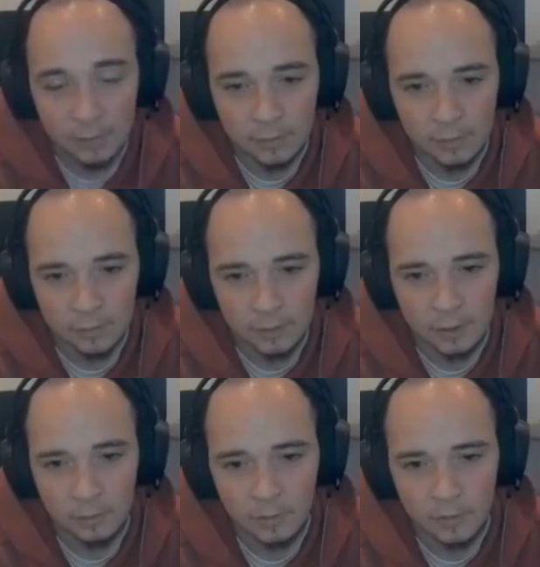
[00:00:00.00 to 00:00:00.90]
There we
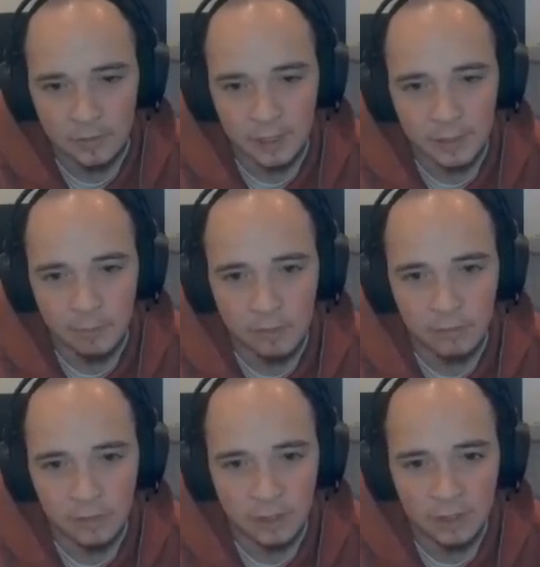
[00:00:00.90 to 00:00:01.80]
go. We've
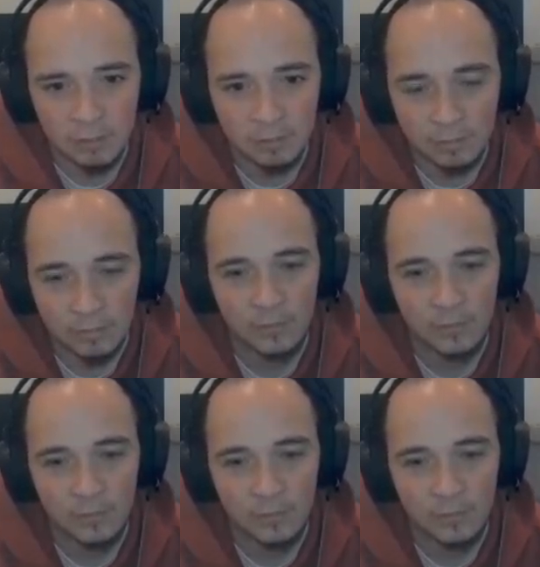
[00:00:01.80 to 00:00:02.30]
seen